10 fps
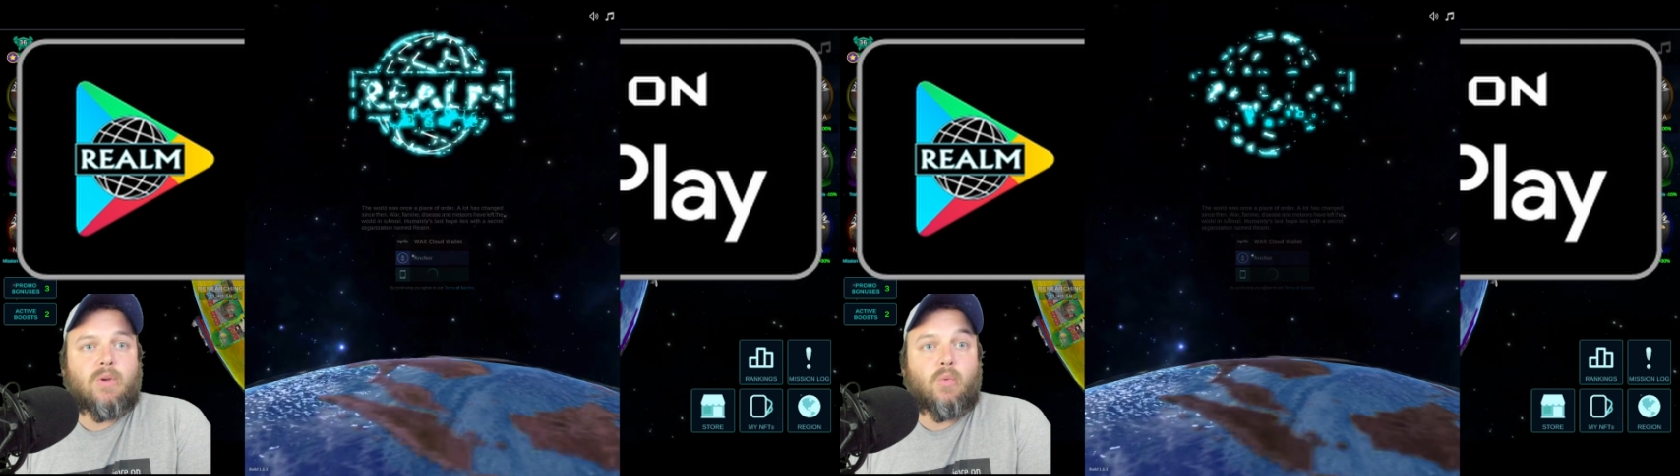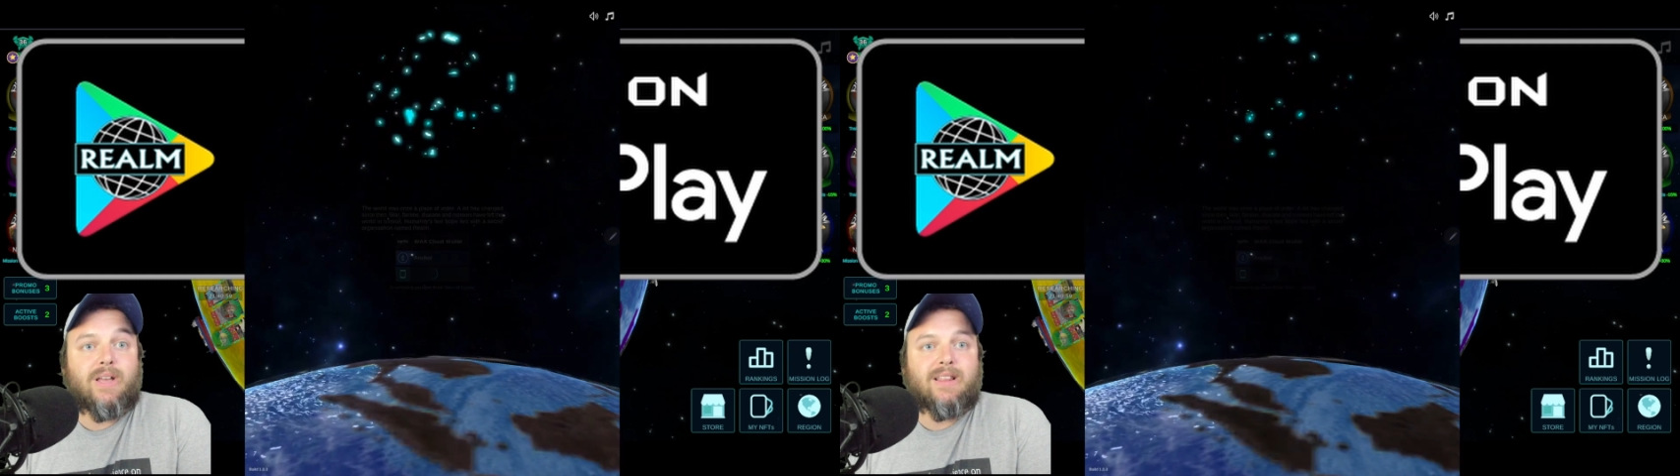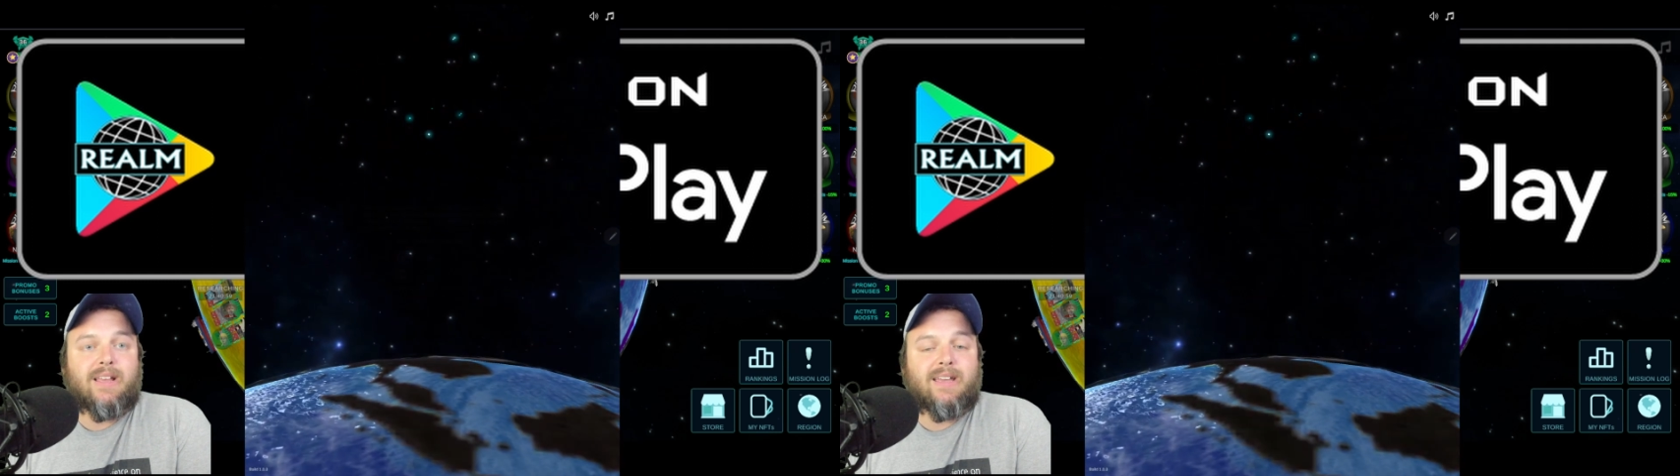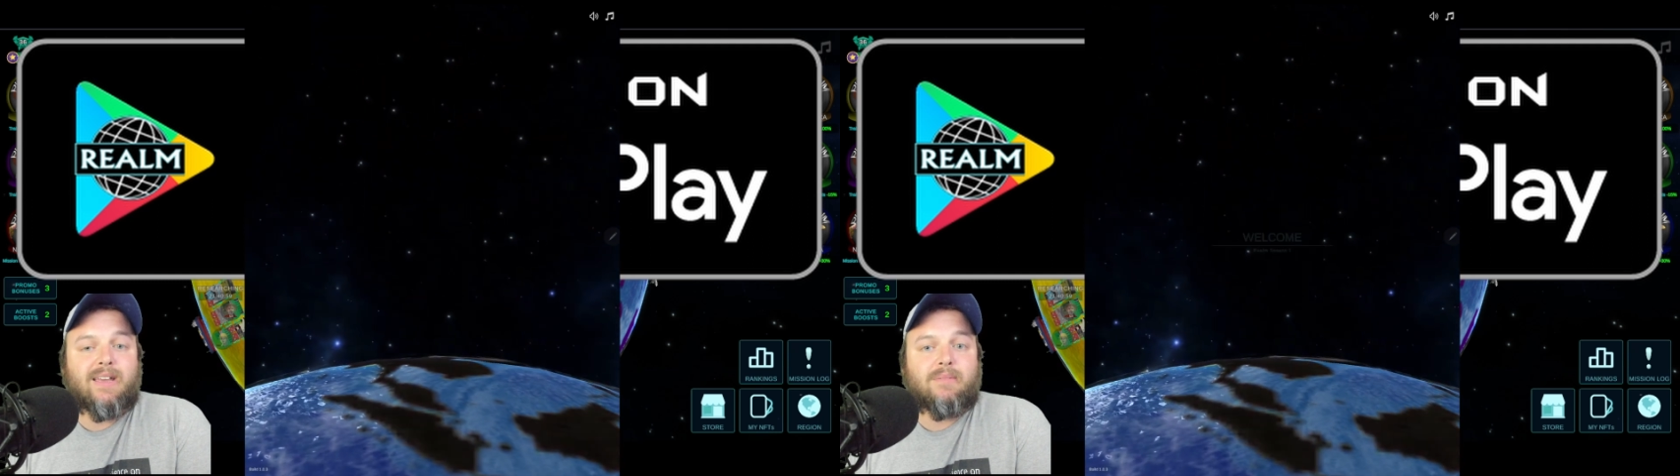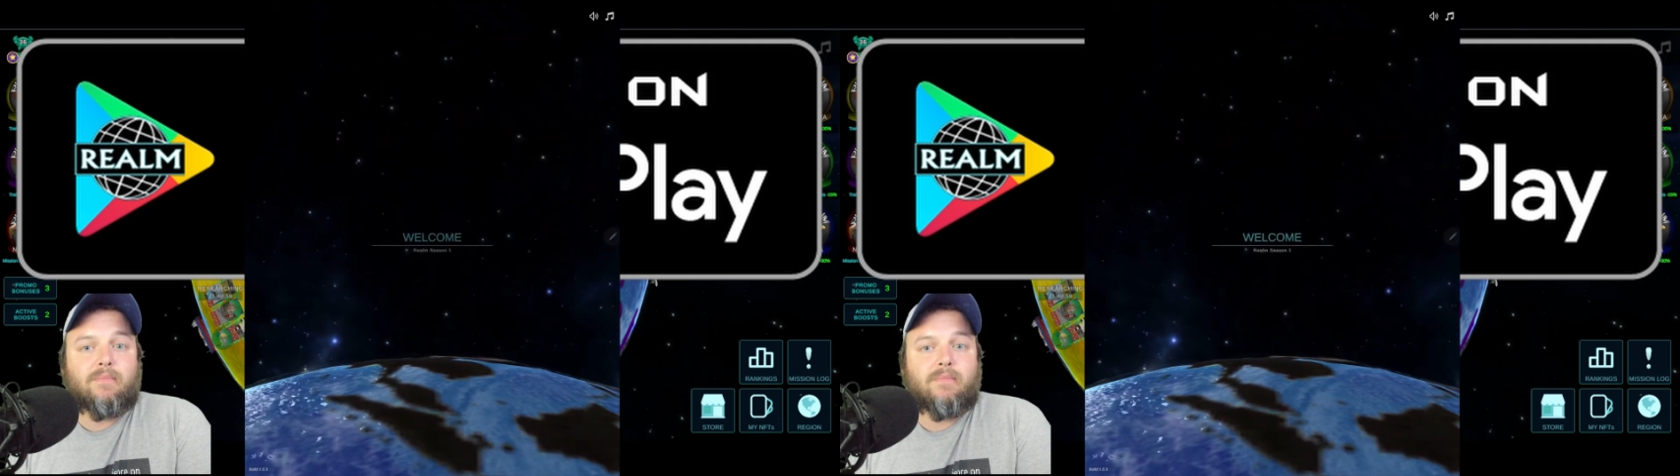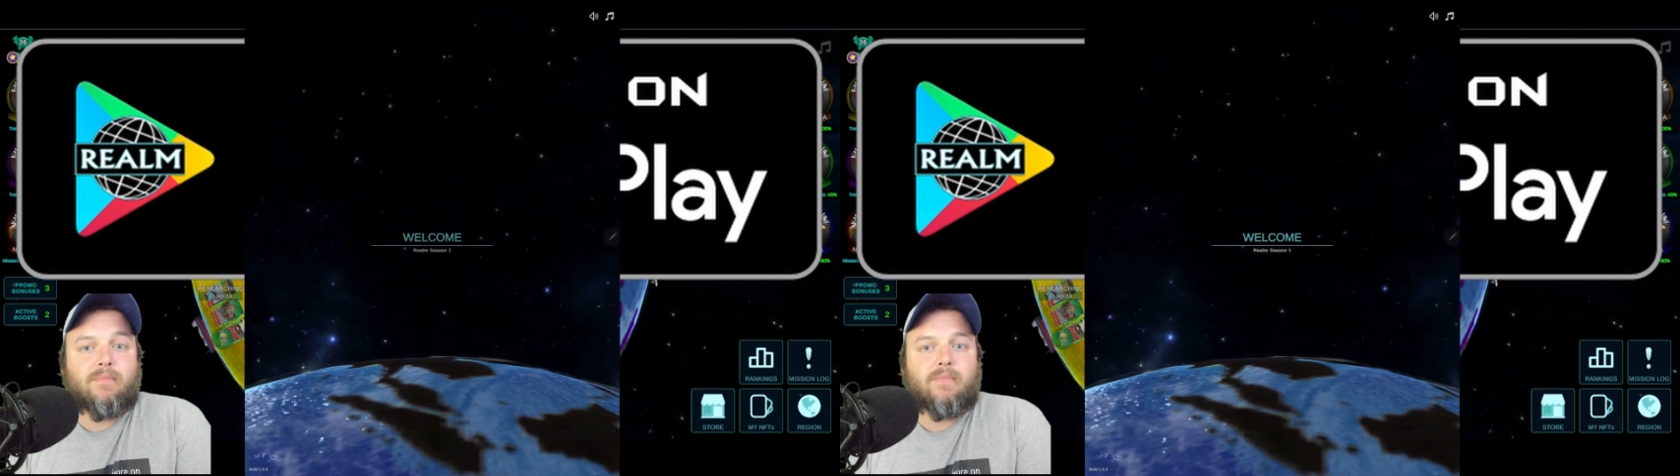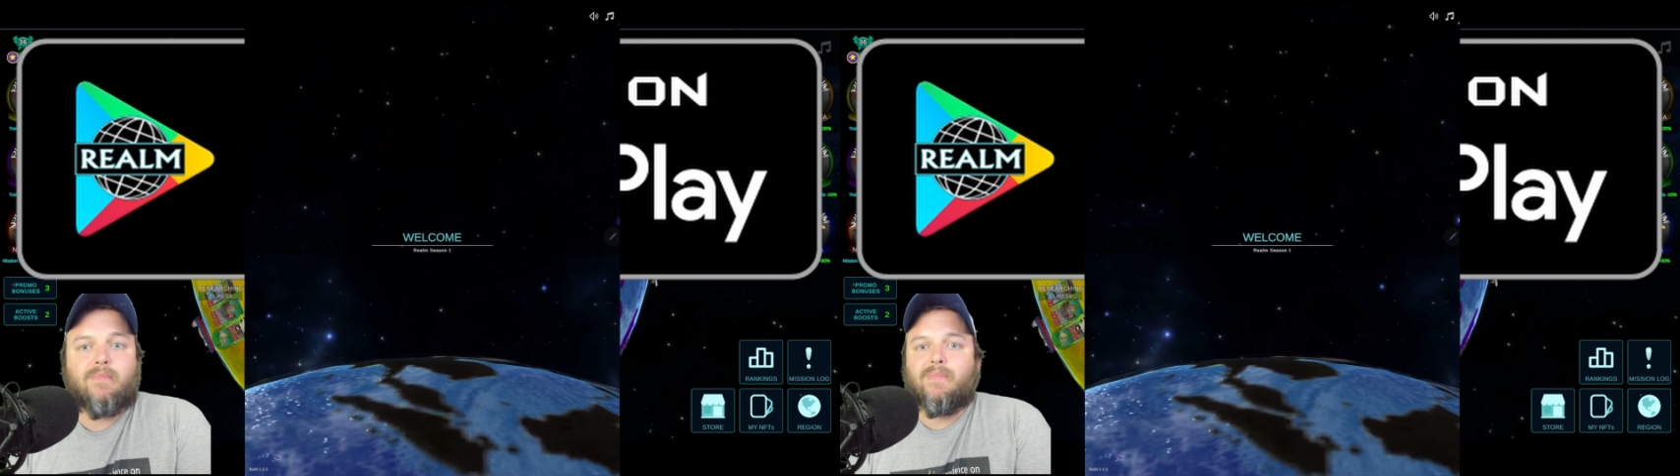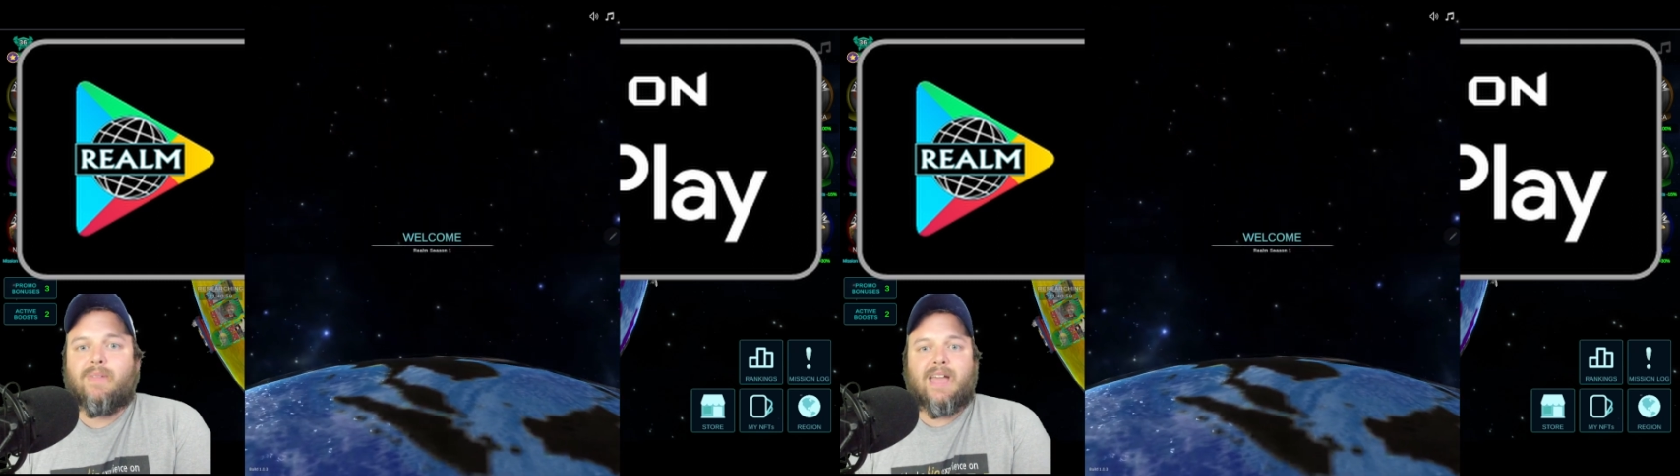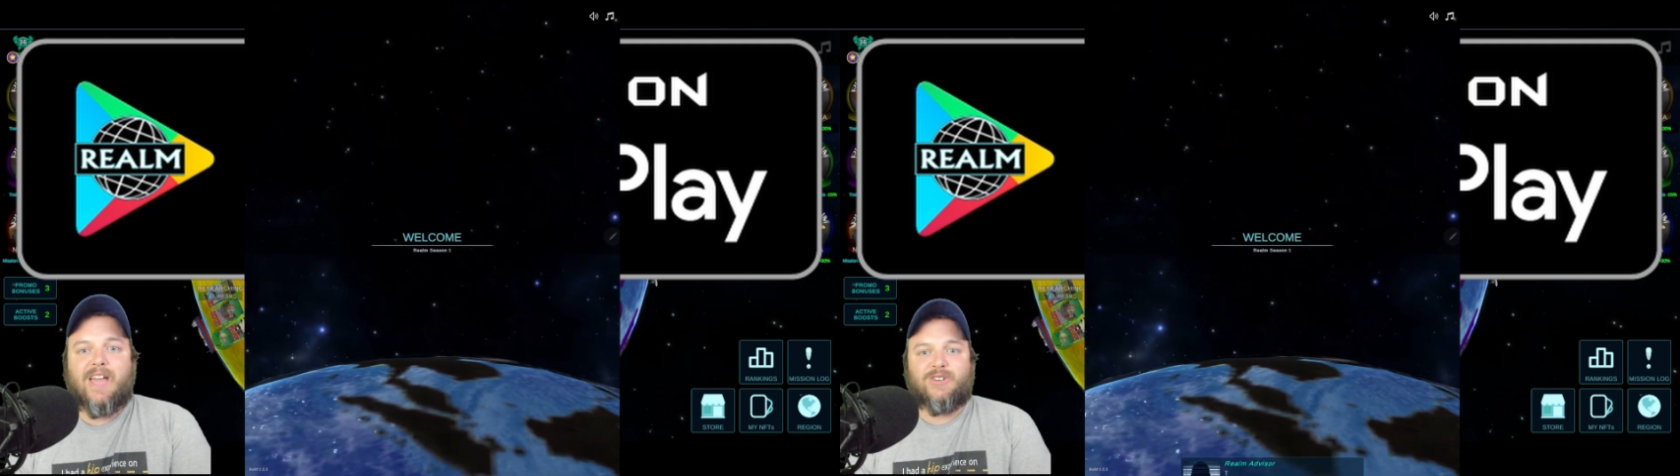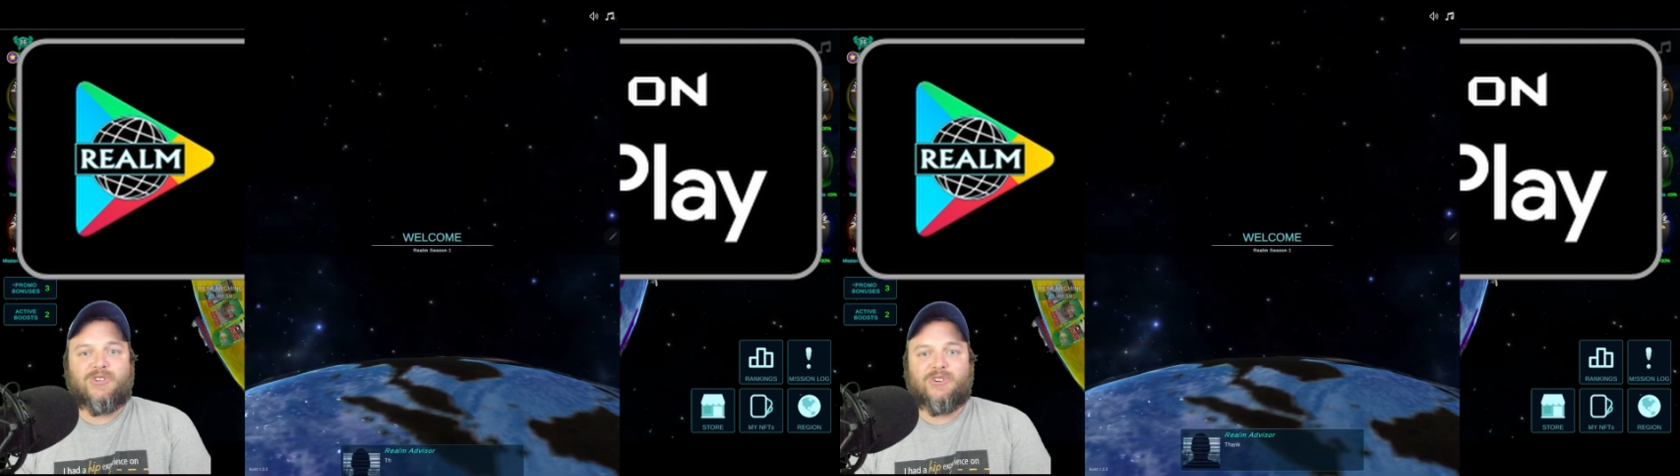We click it,
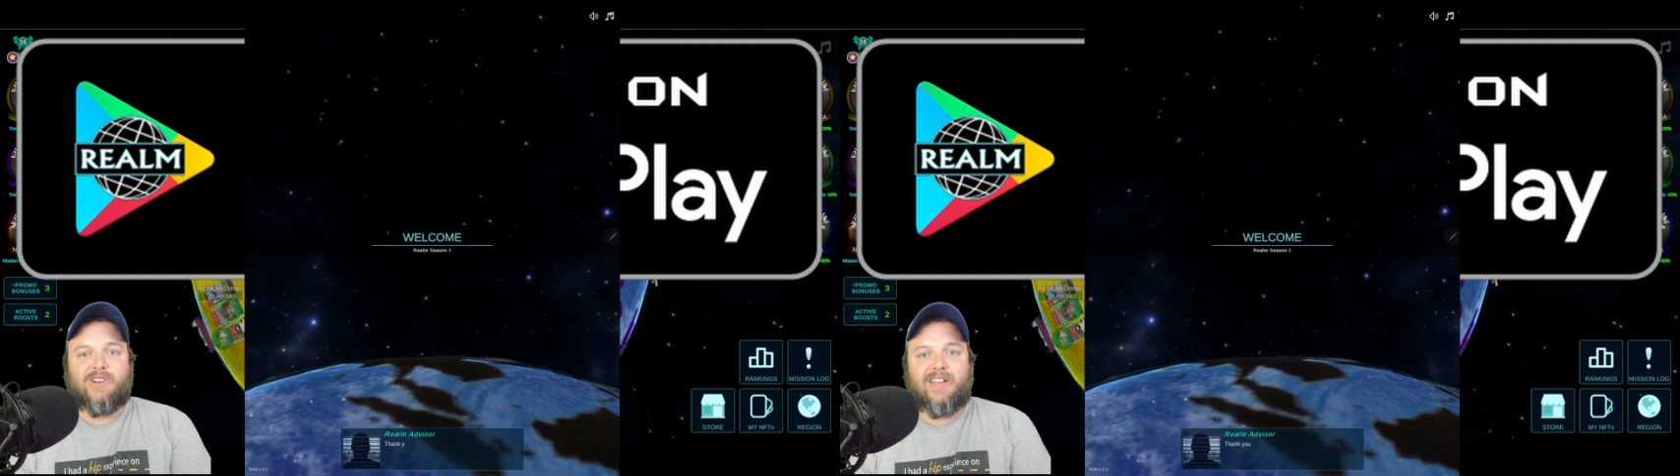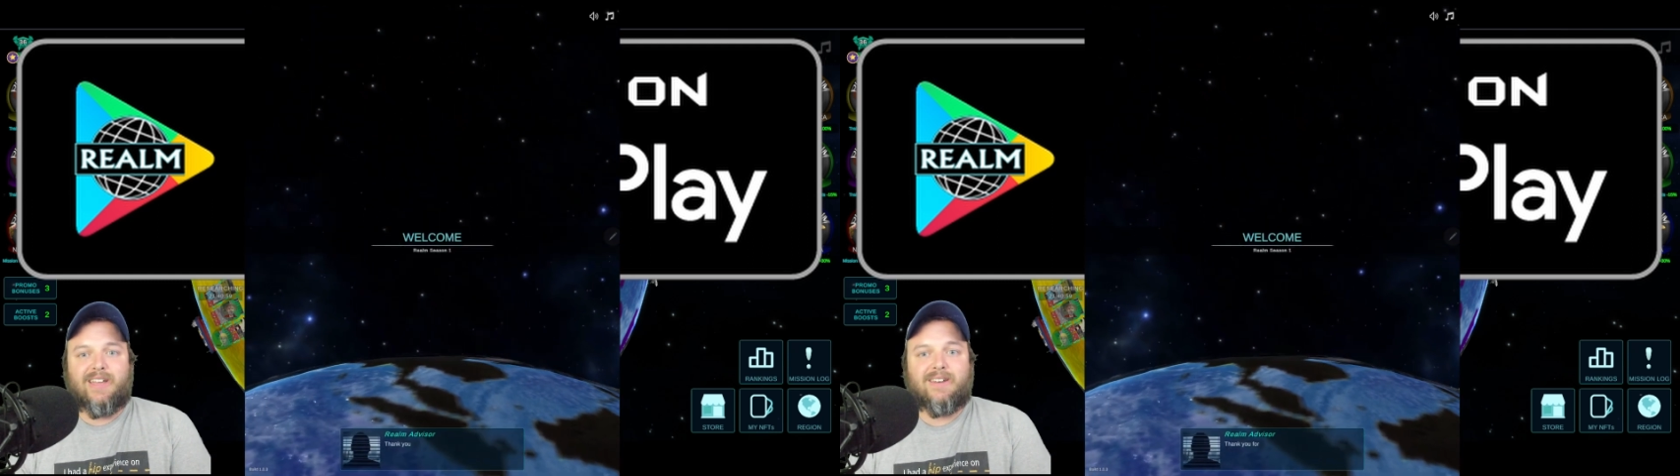and you're Thank in. Thank